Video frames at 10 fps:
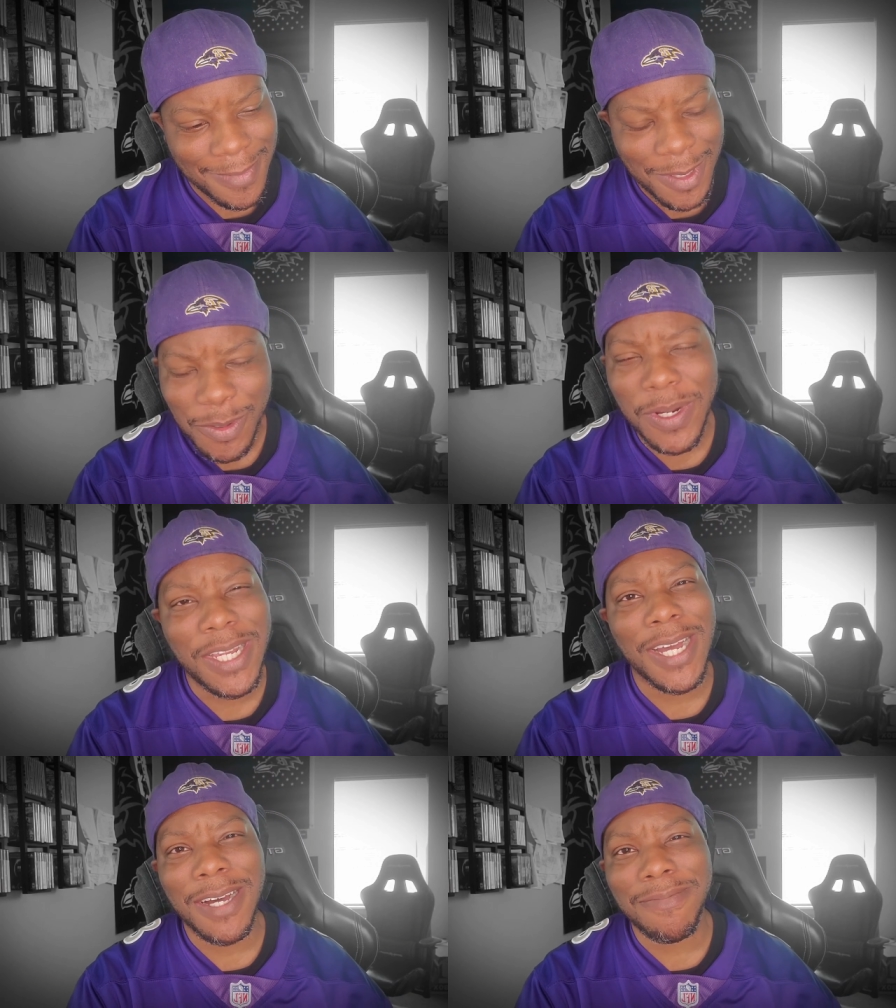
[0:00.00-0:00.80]

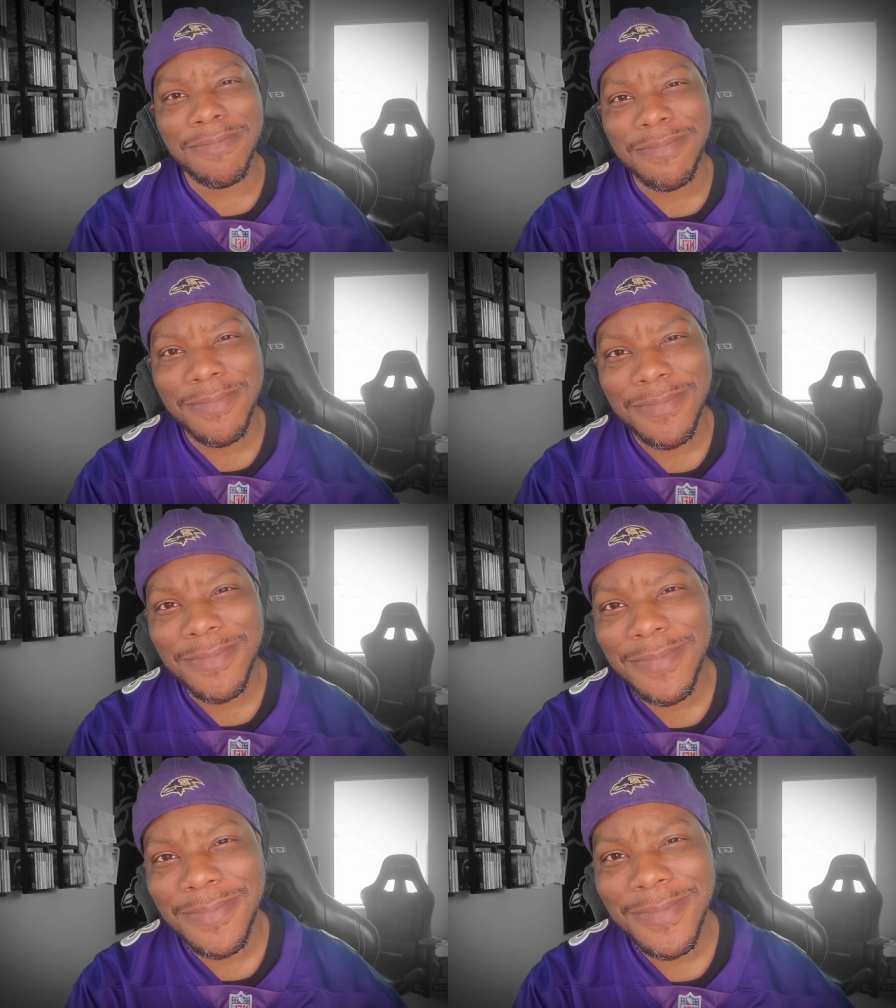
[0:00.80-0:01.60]
Three up.
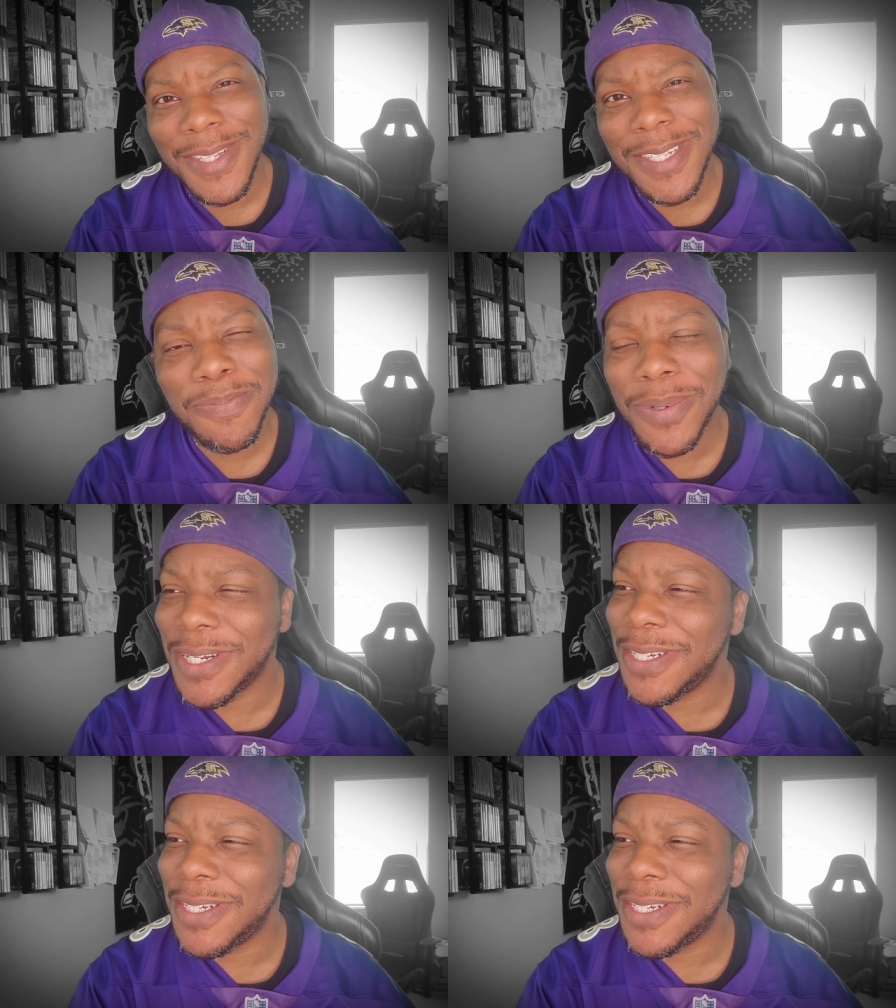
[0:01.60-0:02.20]
This boy,